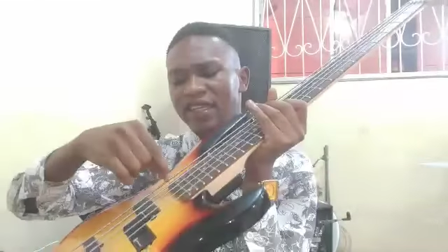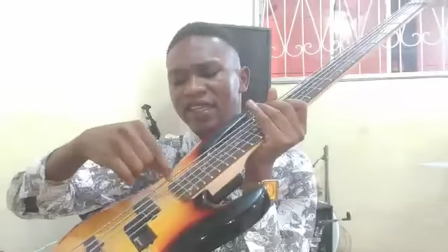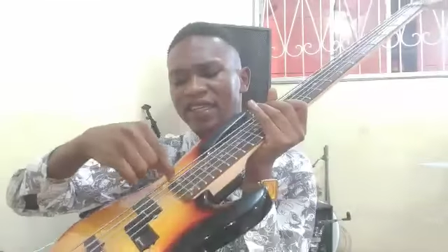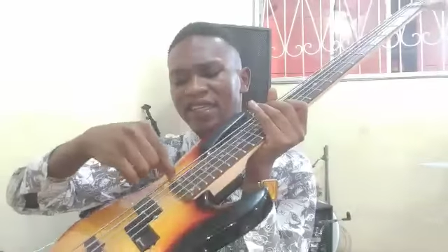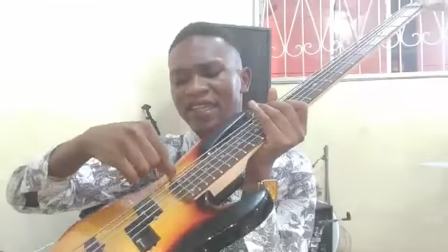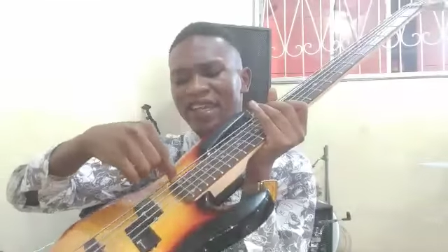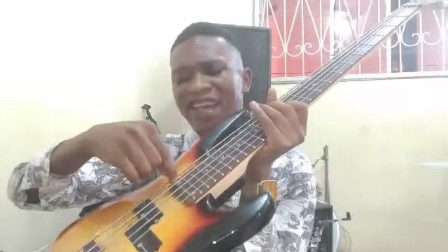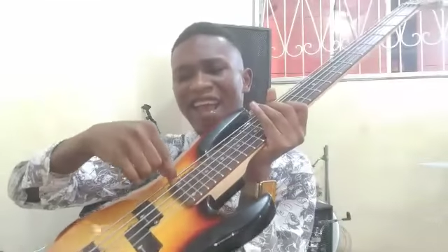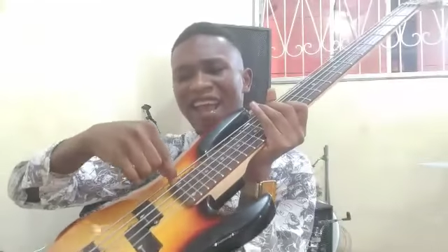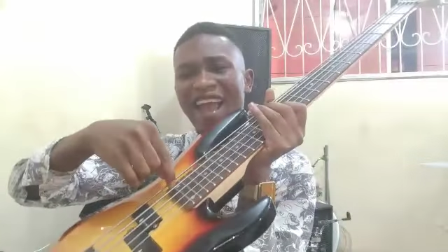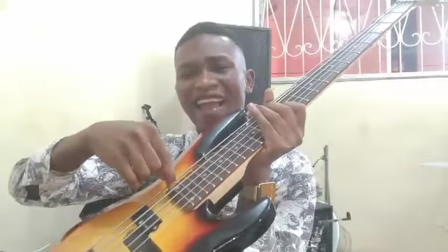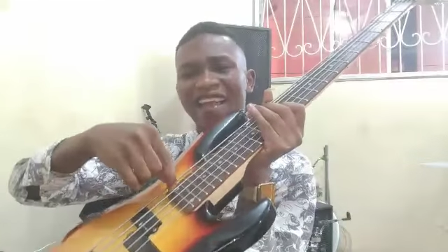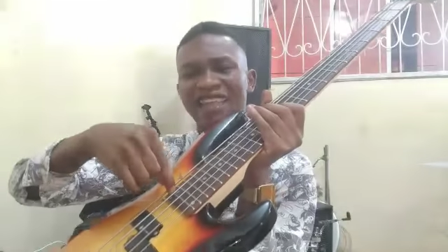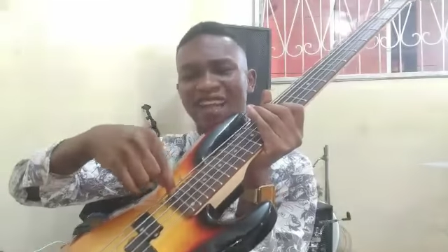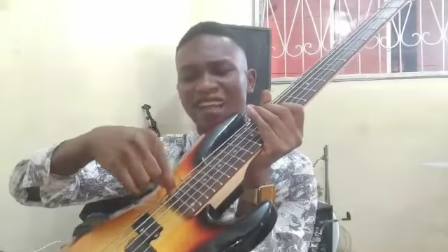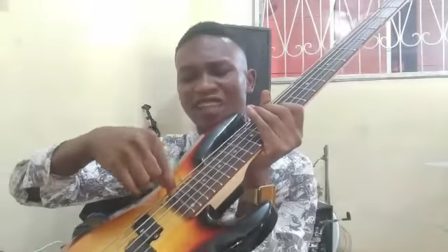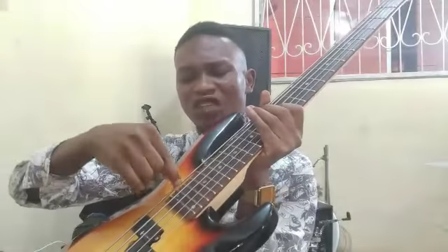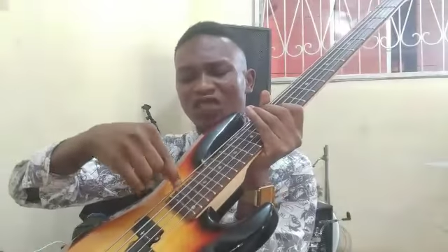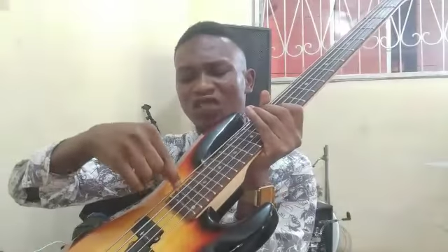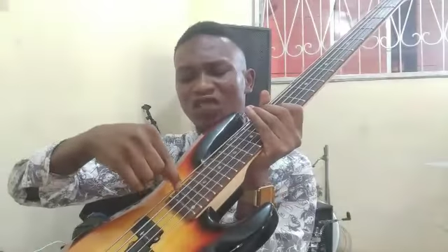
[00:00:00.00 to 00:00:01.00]
this line
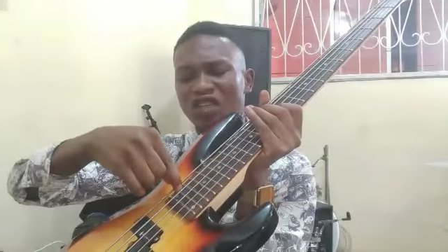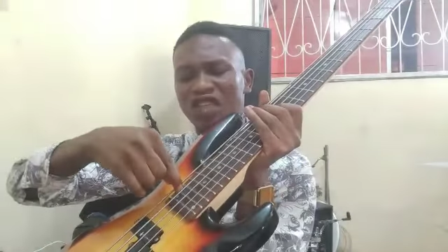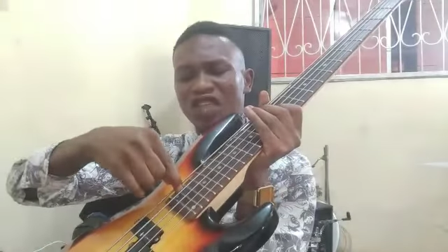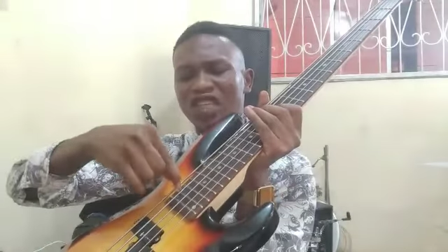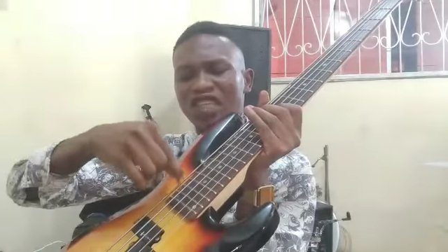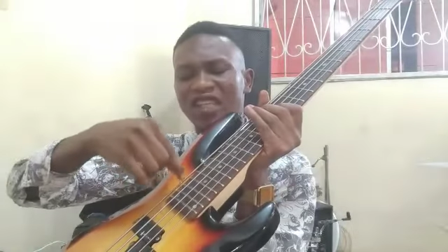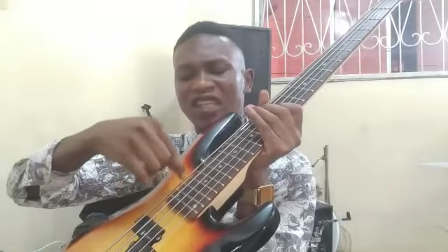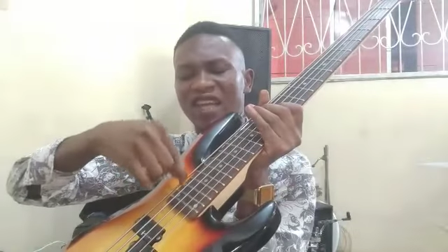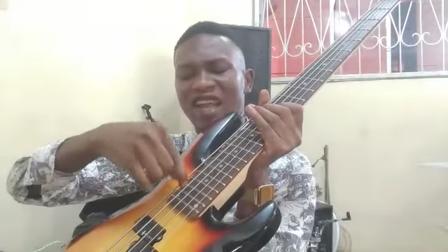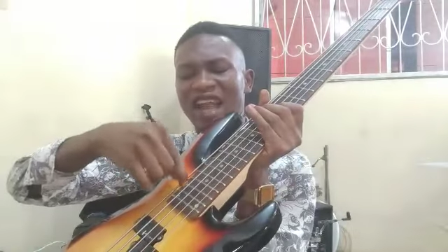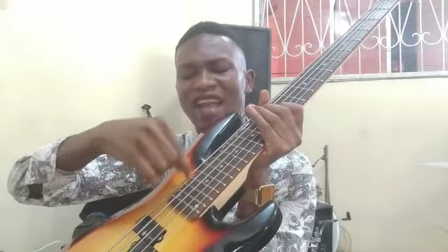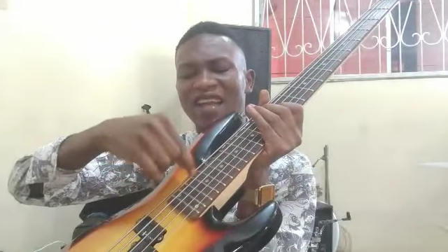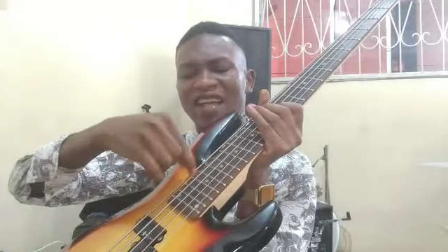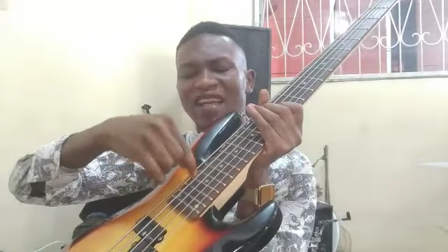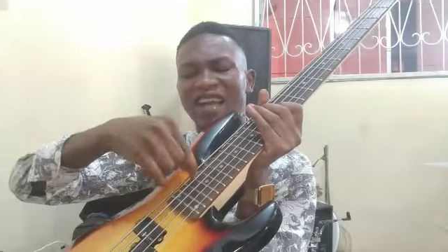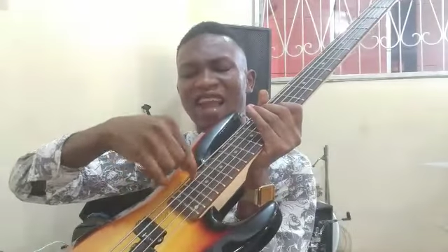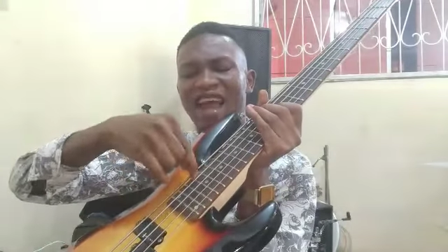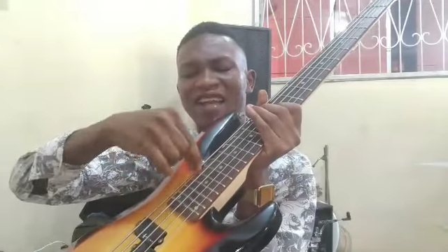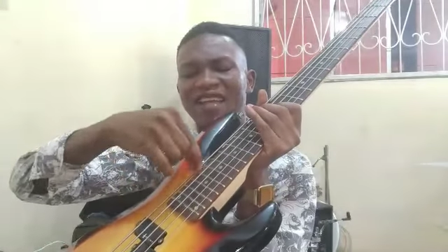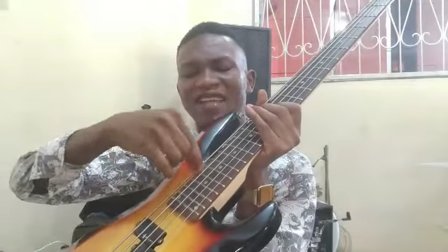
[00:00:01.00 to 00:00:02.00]
that you see, this
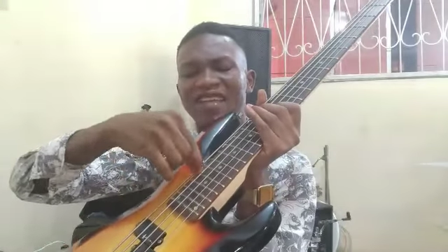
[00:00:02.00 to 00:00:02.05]
line,